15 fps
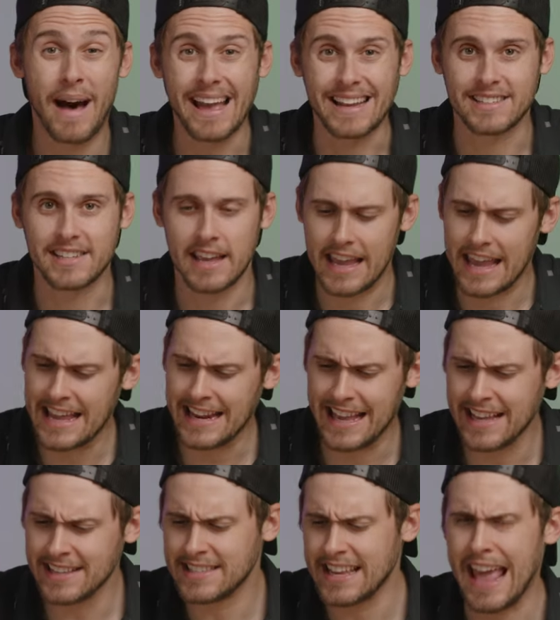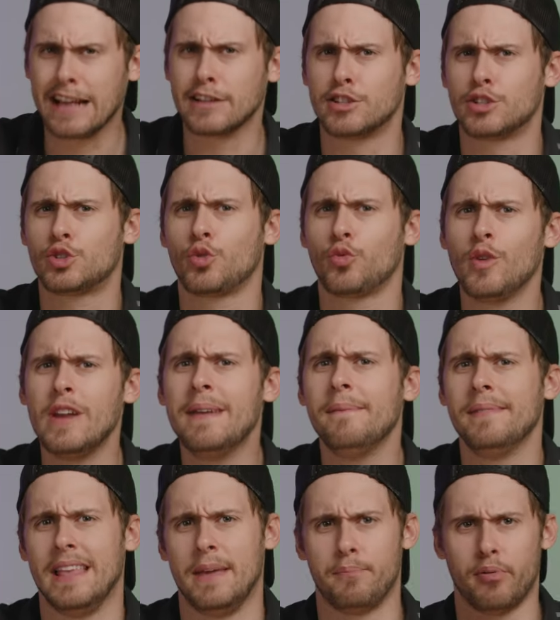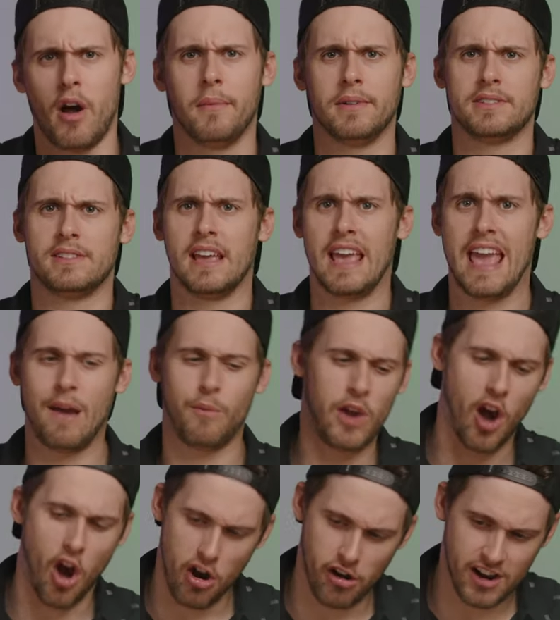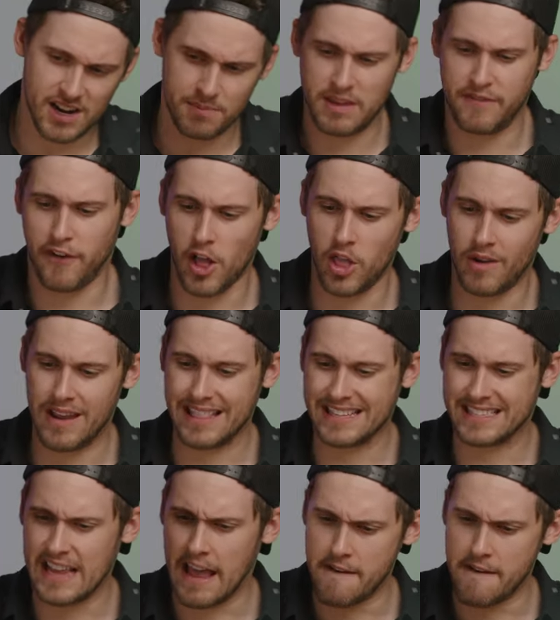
but it is extremely promising, and we are gonna be following this